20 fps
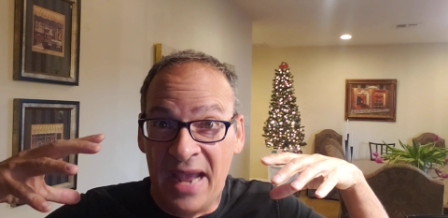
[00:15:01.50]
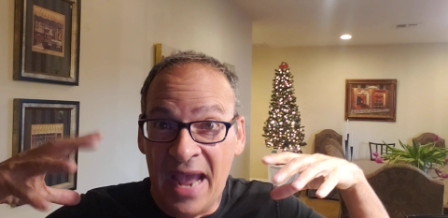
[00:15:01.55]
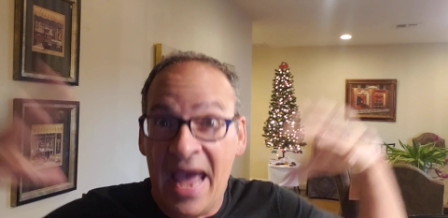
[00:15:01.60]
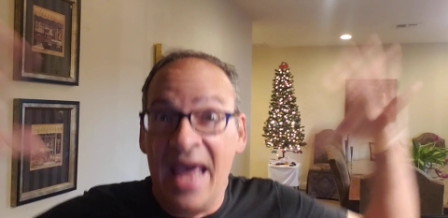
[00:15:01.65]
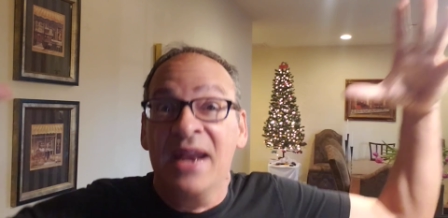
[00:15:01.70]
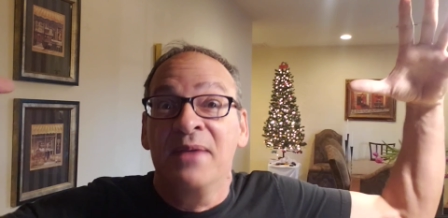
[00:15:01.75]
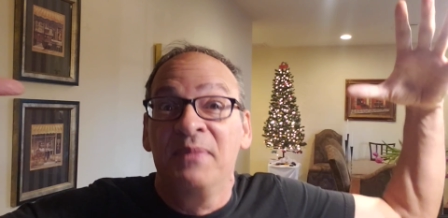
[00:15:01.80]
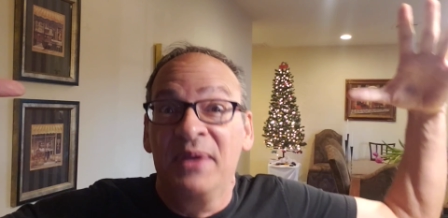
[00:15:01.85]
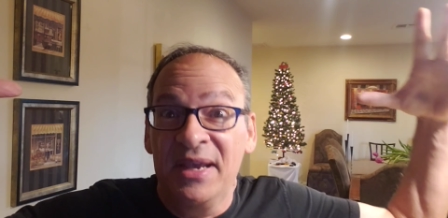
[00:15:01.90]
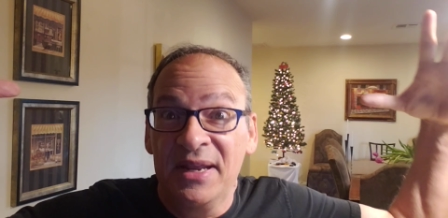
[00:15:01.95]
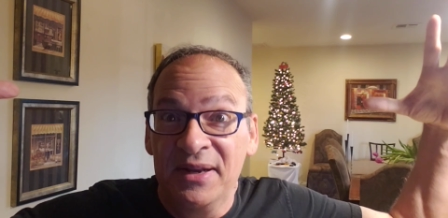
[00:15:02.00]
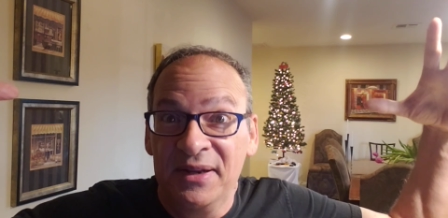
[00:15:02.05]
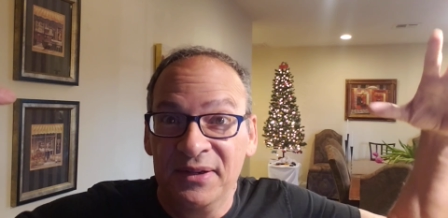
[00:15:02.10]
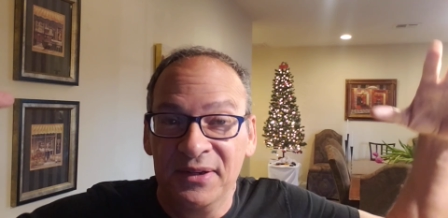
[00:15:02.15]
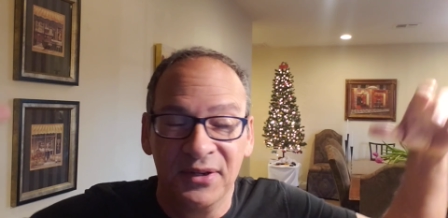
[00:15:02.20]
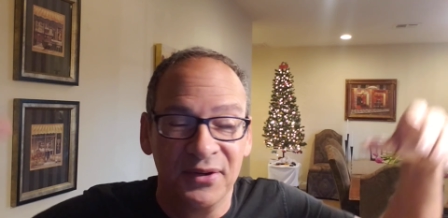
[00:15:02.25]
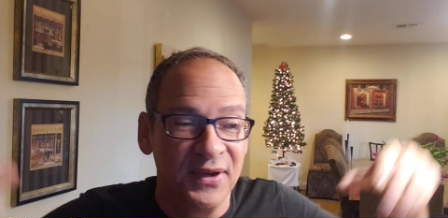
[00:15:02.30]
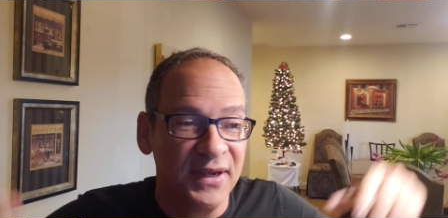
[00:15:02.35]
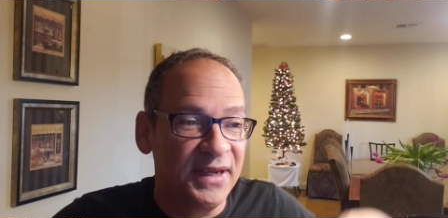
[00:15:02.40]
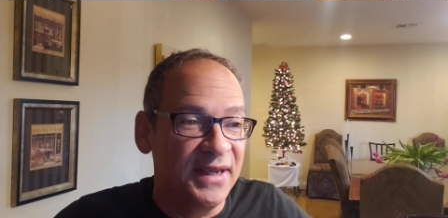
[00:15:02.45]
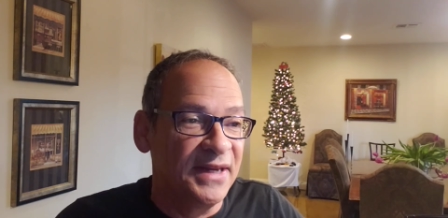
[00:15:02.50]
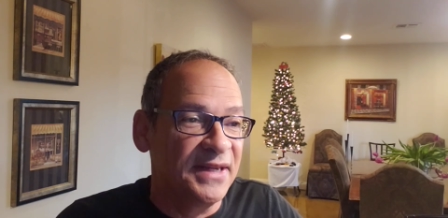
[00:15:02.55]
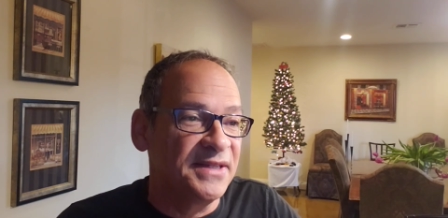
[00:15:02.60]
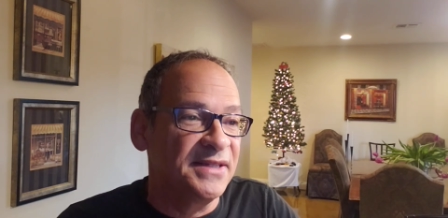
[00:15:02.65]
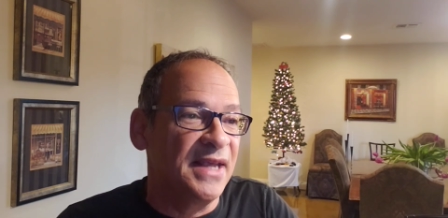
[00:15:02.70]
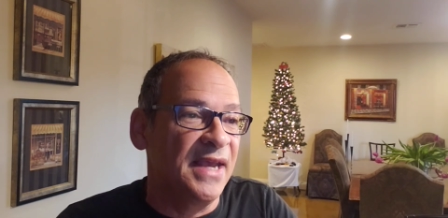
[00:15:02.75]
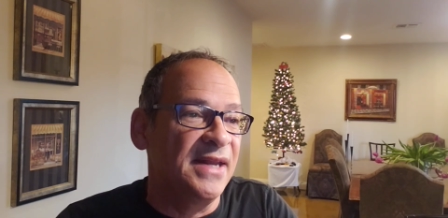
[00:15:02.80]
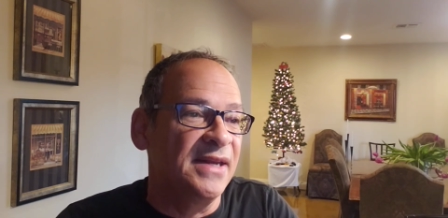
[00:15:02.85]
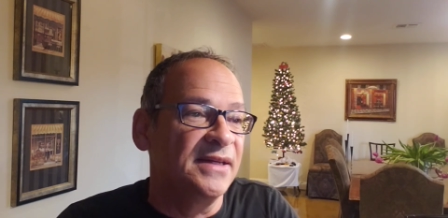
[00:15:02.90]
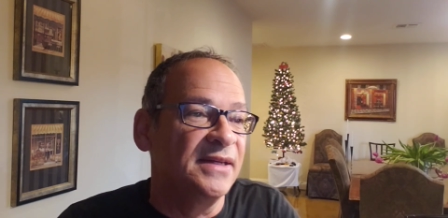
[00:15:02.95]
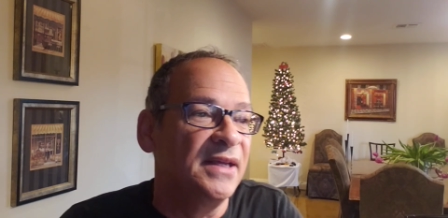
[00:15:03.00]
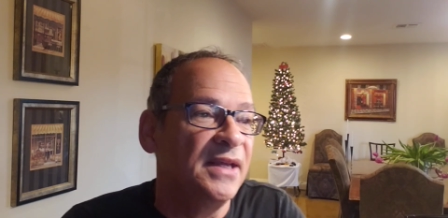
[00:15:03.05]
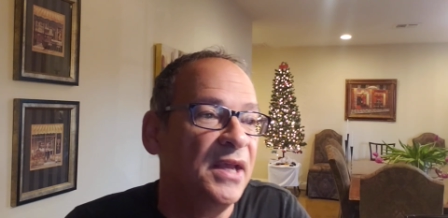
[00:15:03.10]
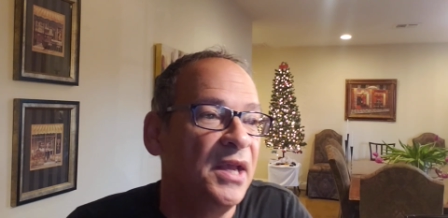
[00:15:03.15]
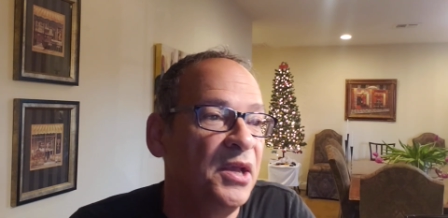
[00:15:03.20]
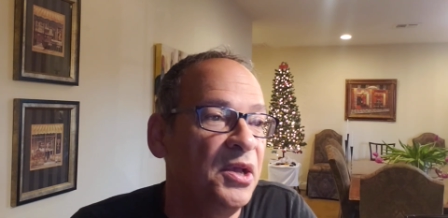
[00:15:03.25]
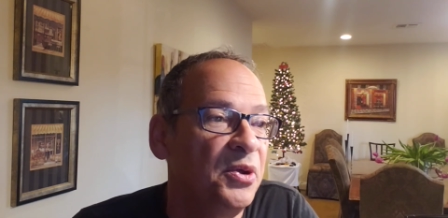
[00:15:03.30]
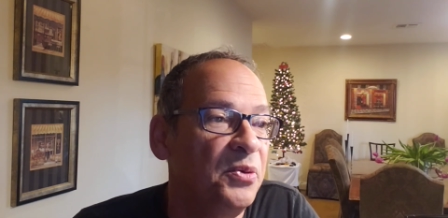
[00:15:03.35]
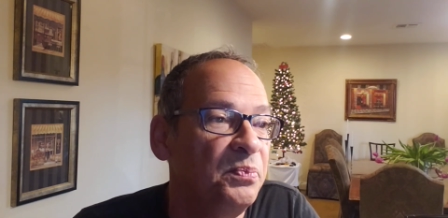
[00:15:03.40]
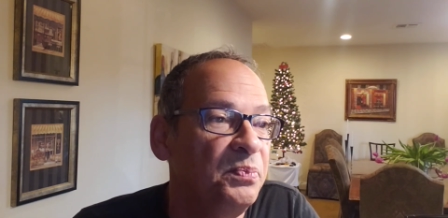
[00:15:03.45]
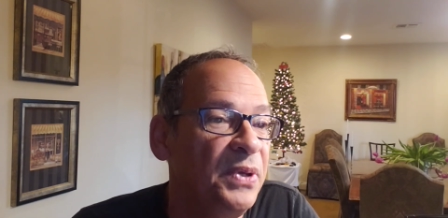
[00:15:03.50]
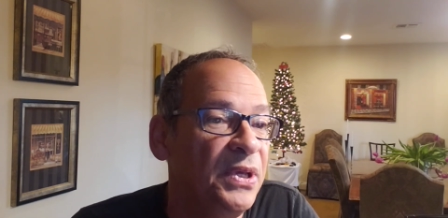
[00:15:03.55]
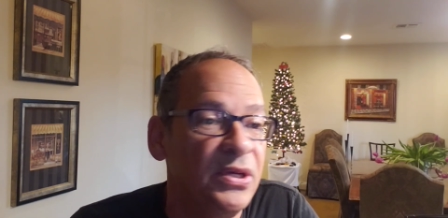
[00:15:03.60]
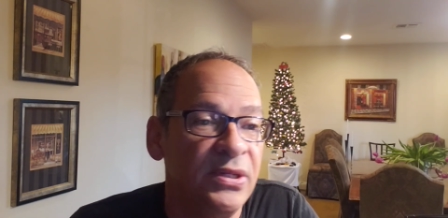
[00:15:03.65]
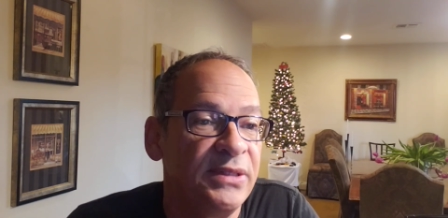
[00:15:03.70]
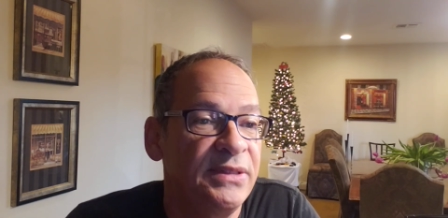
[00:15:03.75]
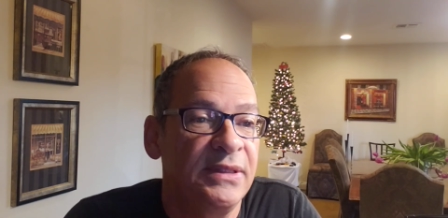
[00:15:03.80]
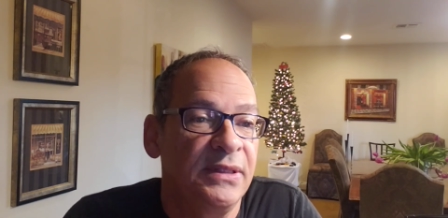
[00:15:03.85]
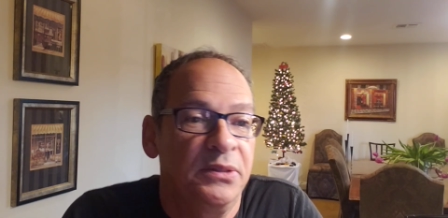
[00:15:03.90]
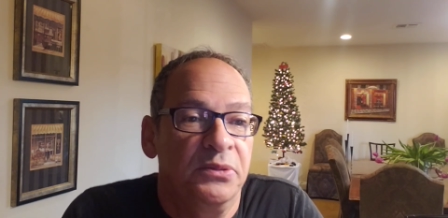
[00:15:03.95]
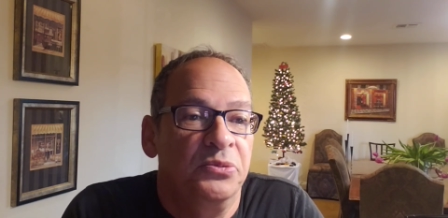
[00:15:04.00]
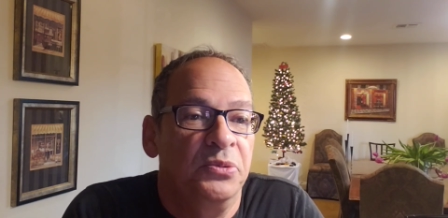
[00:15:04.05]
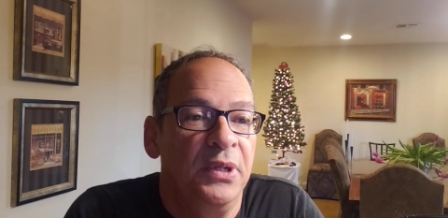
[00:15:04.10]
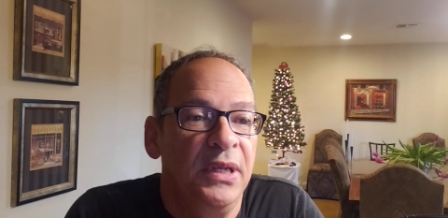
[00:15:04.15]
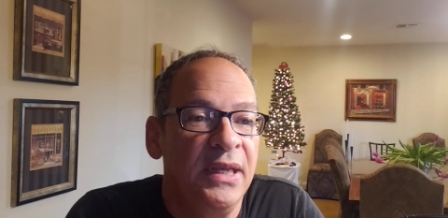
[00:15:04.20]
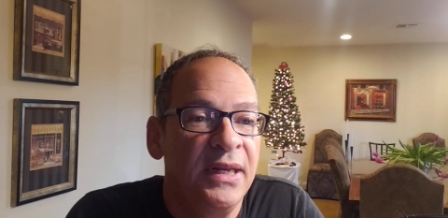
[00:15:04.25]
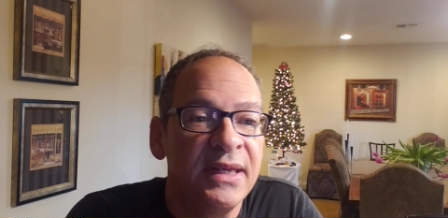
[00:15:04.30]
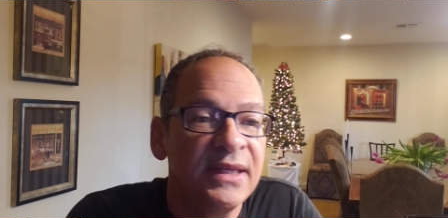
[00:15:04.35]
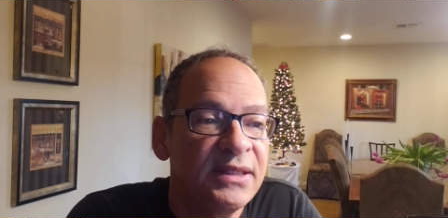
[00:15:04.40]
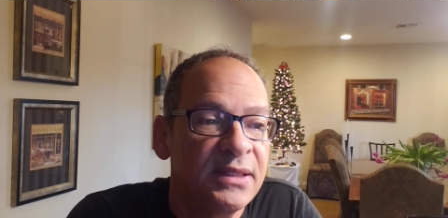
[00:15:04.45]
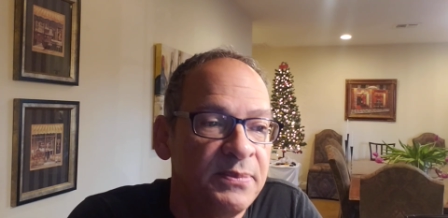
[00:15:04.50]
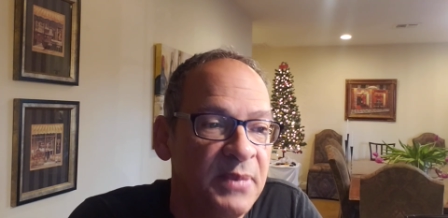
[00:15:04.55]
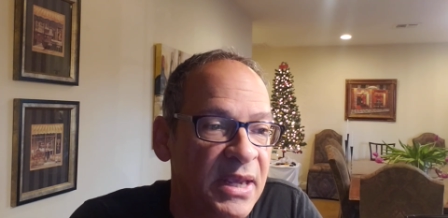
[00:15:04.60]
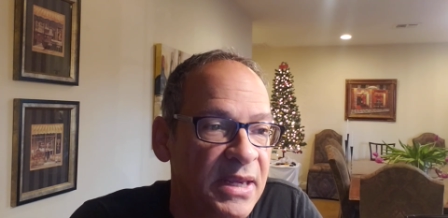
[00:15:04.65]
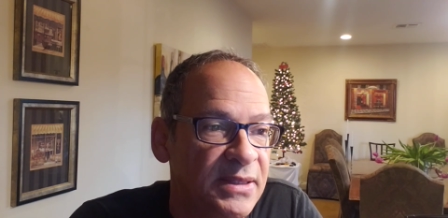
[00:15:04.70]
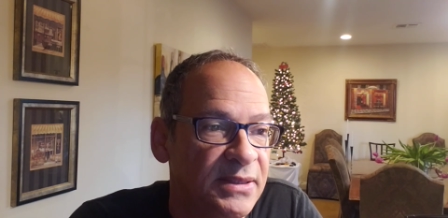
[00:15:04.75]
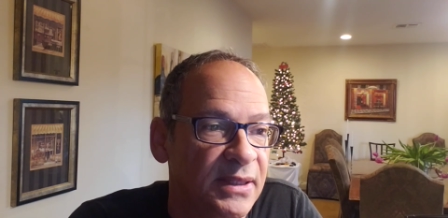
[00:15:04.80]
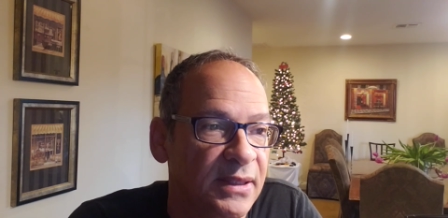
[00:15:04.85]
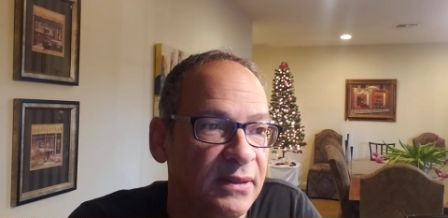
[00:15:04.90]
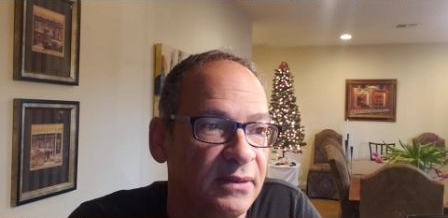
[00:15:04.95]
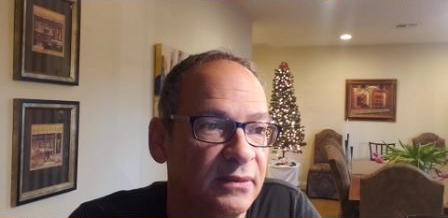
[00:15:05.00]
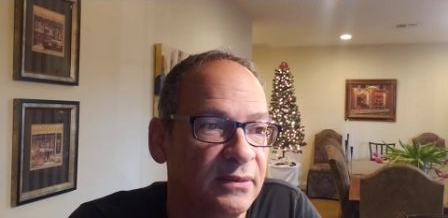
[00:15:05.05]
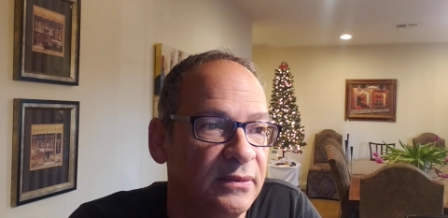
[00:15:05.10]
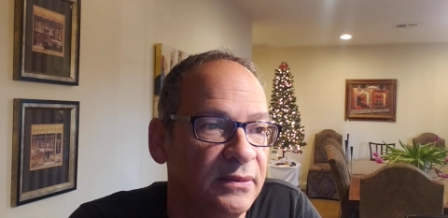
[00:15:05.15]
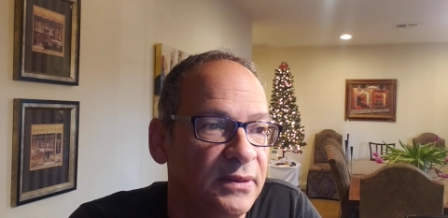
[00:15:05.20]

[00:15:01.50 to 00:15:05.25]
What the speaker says: animating, I get excited because it is amazing.